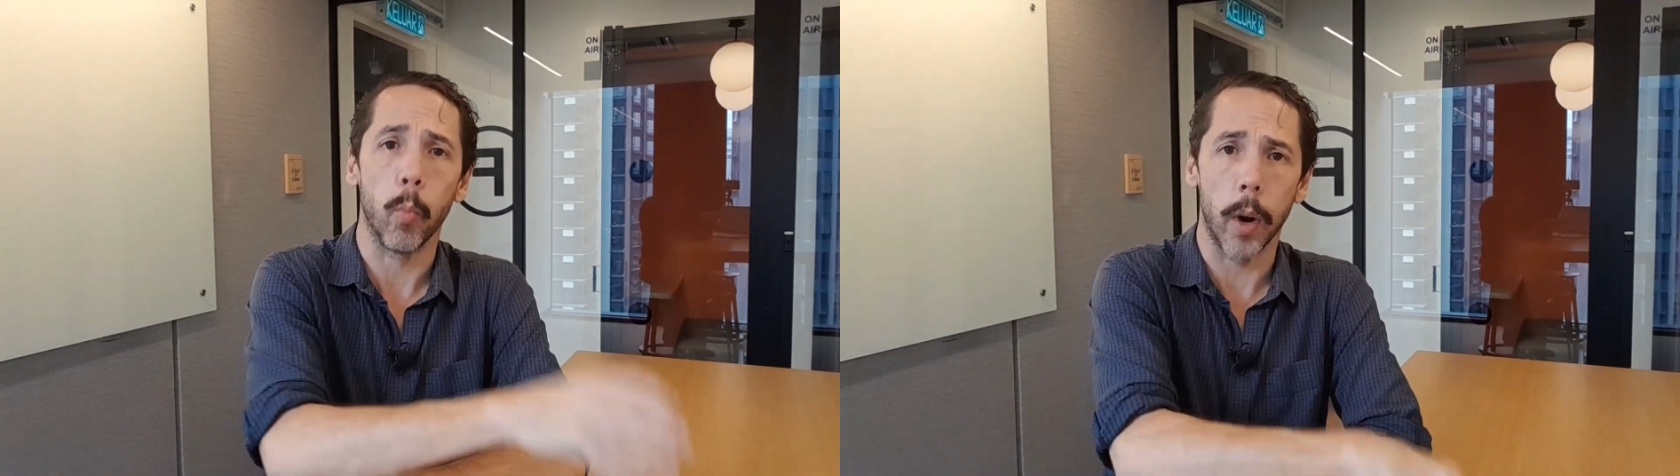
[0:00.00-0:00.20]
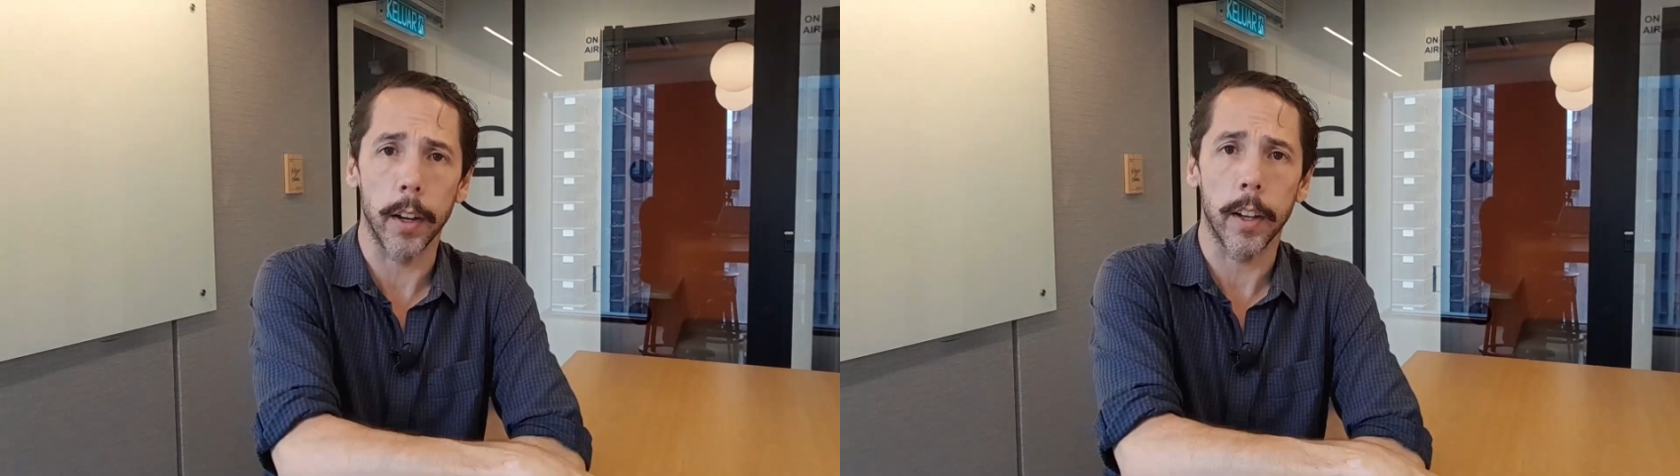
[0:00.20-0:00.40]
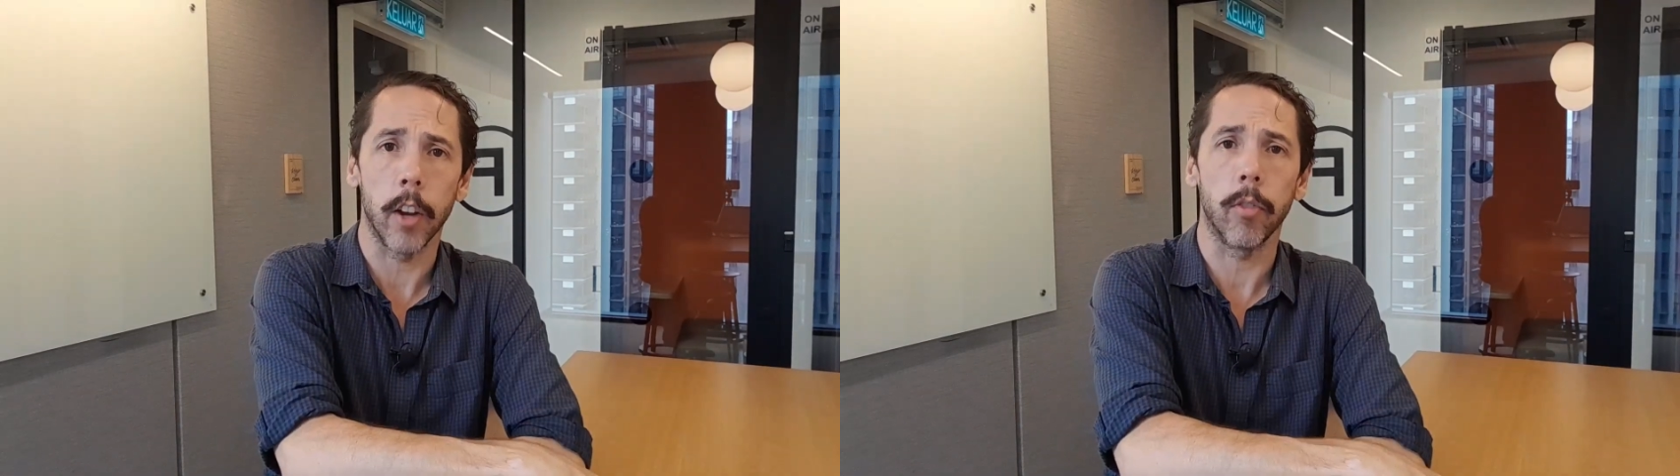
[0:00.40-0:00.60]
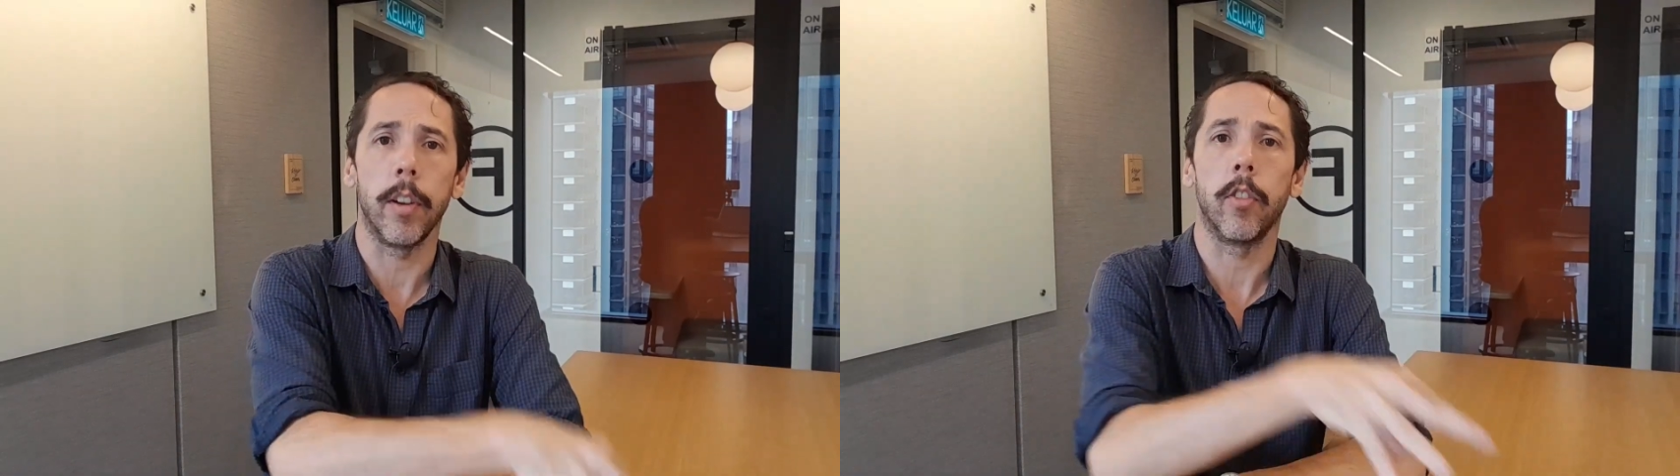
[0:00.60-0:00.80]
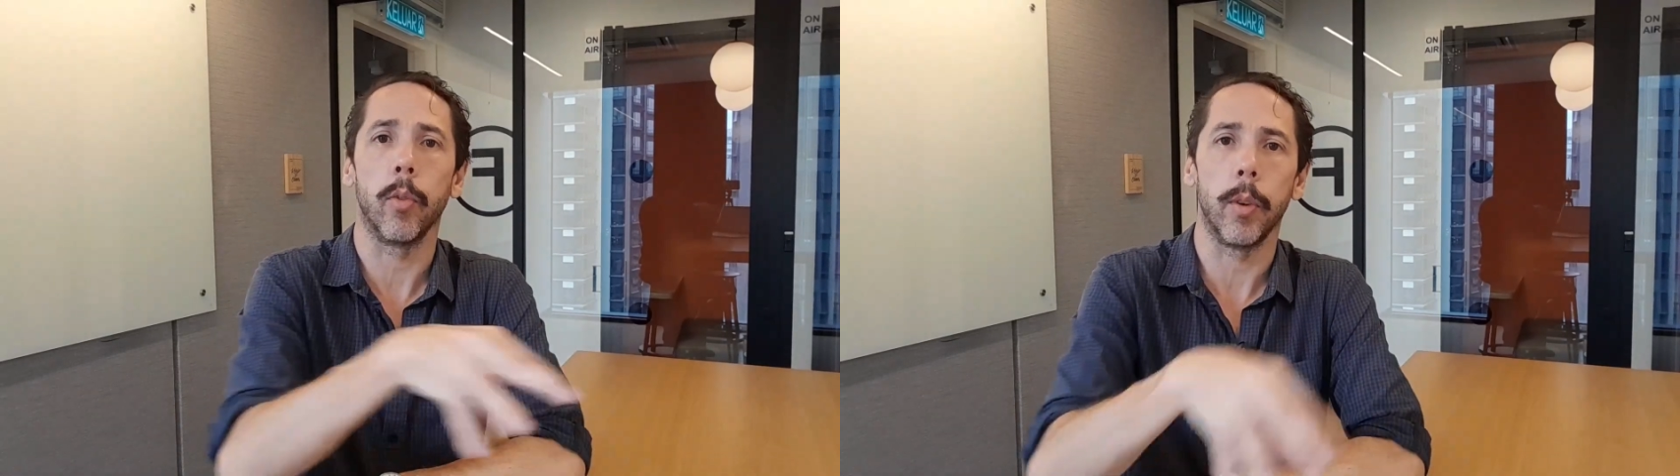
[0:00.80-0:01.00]
one country
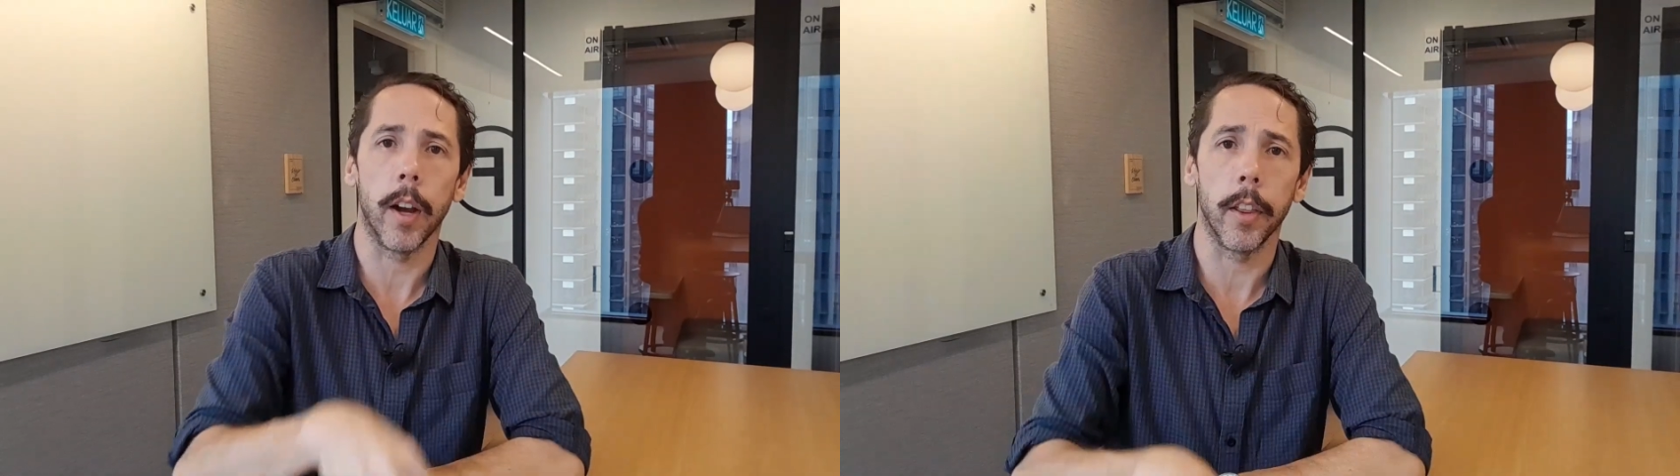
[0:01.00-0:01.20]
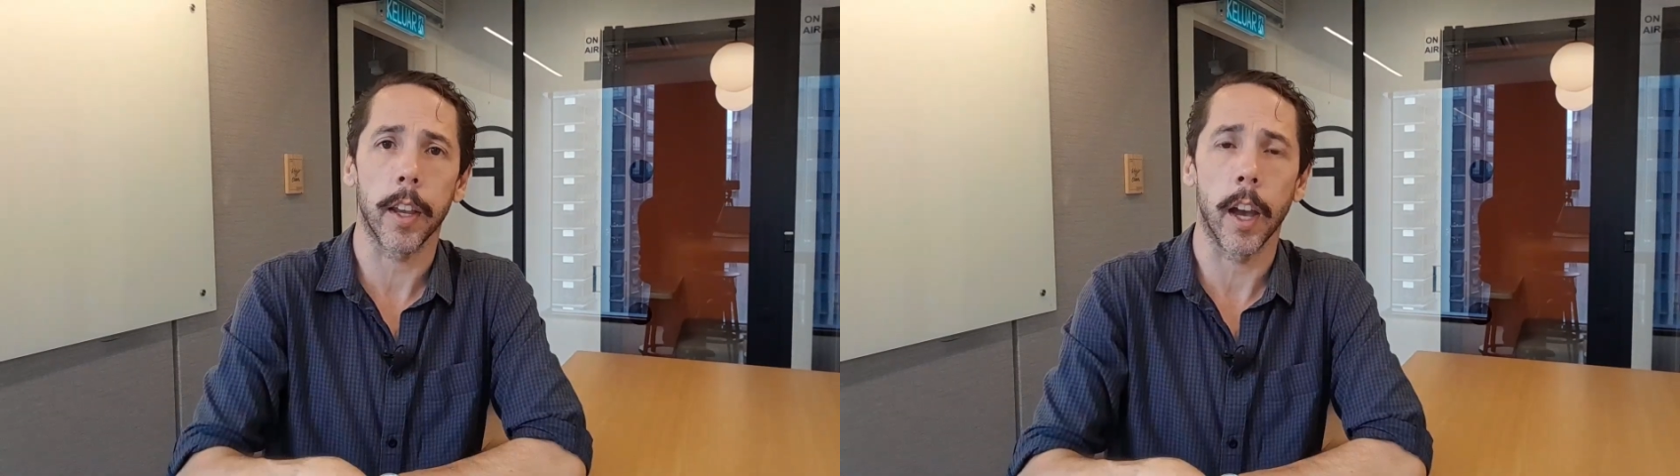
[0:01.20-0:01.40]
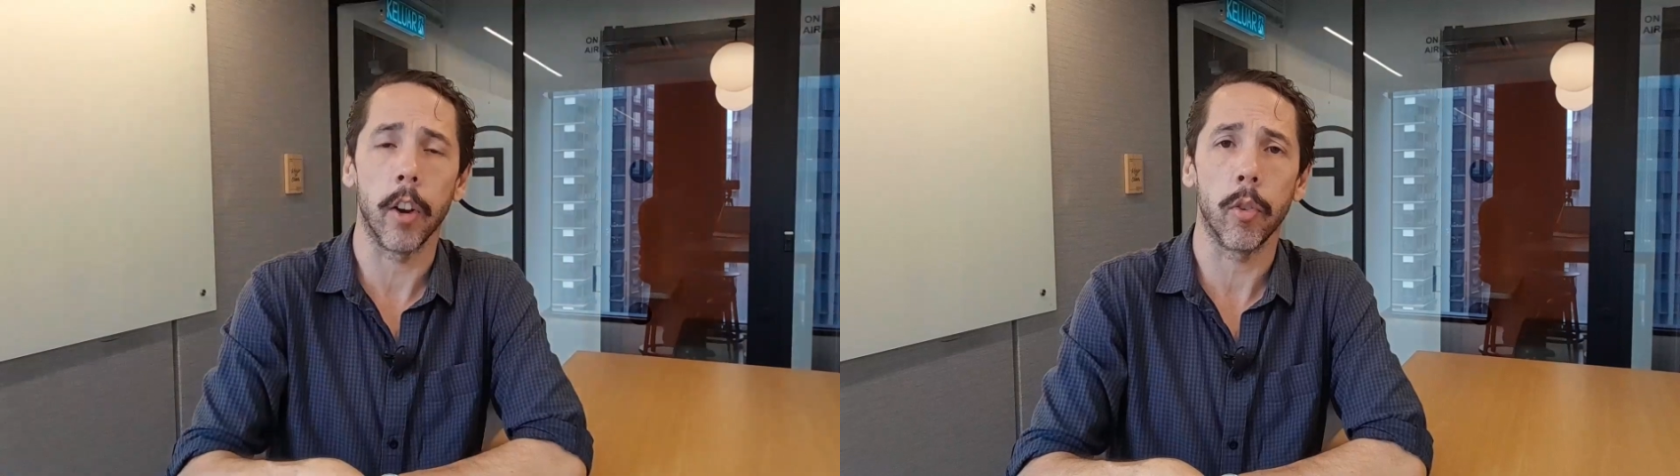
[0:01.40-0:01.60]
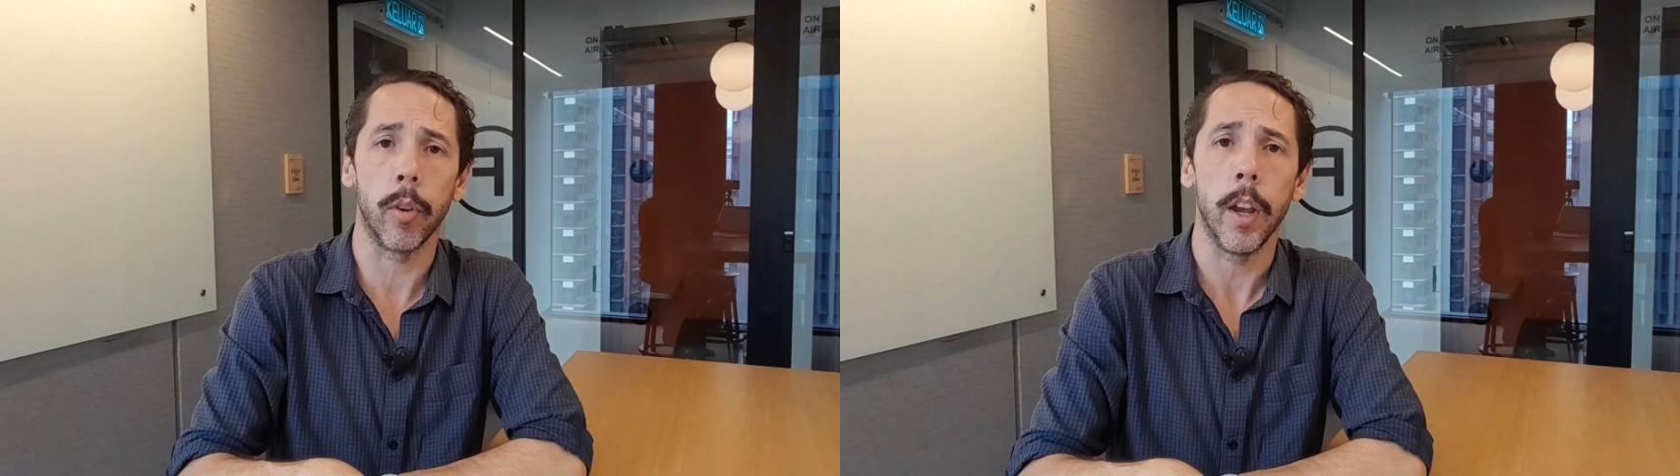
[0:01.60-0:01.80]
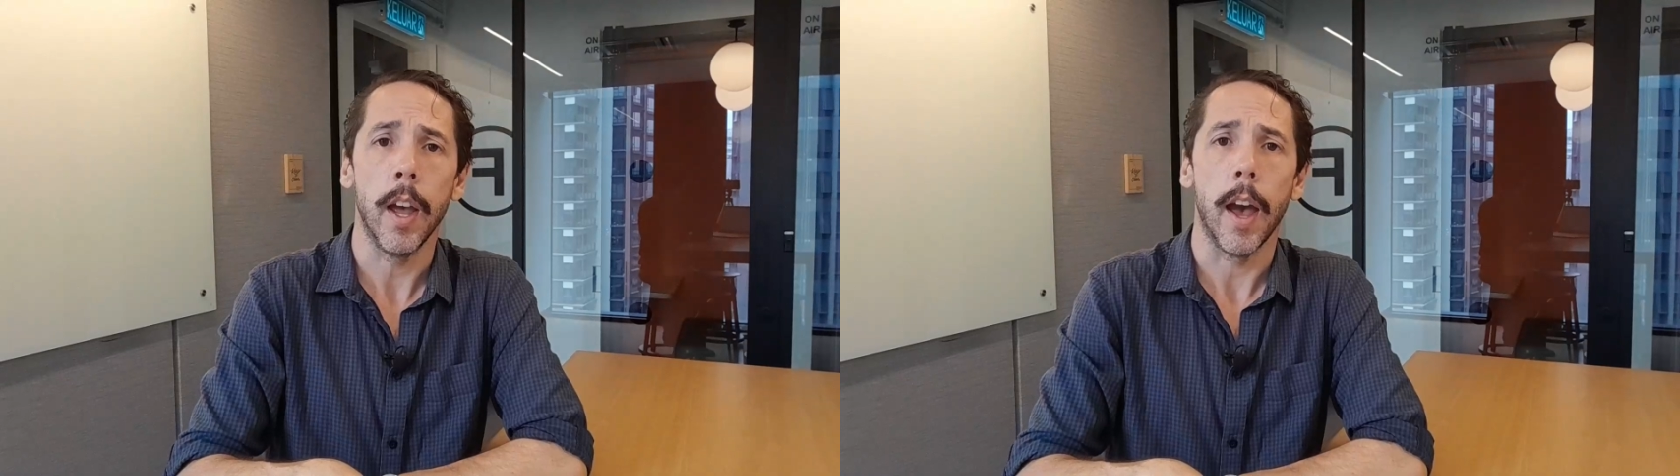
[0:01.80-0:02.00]
to another country